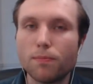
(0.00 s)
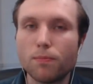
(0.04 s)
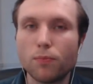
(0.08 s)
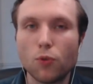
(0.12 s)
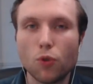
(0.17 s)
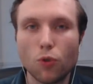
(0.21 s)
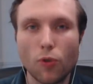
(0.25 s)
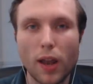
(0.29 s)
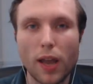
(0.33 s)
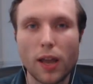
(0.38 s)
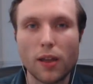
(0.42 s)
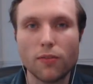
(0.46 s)

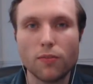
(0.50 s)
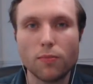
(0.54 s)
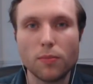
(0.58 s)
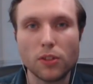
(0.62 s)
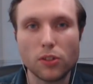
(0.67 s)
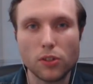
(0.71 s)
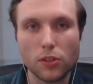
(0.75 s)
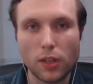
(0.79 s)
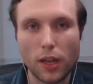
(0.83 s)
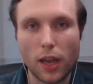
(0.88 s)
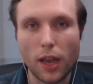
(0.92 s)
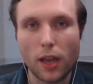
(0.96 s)
grave
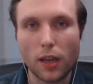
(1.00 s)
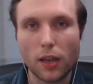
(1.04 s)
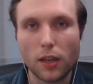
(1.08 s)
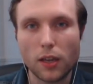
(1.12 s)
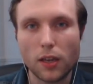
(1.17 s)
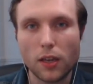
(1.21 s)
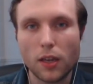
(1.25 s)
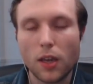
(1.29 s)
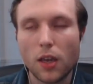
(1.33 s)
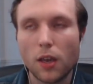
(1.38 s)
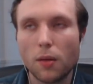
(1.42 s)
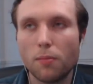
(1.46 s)
mistake,
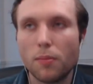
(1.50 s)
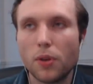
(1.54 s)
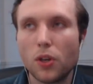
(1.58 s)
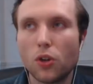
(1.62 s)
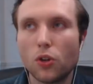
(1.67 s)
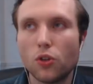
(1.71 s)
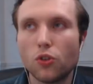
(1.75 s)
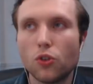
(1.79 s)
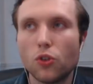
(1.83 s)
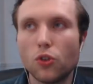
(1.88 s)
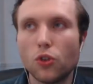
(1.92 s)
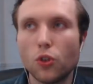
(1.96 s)

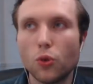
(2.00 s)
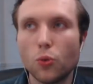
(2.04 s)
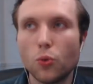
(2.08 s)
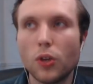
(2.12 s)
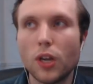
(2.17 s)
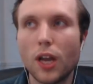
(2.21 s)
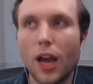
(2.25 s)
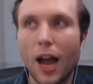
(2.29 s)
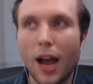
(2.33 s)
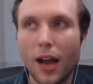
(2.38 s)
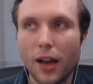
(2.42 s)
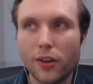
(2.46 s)
because you
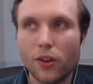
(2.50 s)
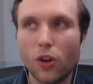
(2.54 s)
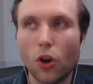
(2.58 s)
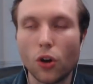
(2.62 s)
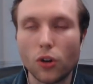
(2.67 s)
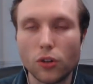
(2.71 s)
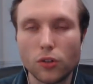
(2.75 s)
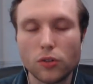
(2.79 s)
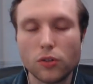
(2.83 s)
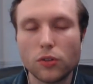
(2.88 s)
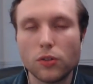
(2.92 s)
cannot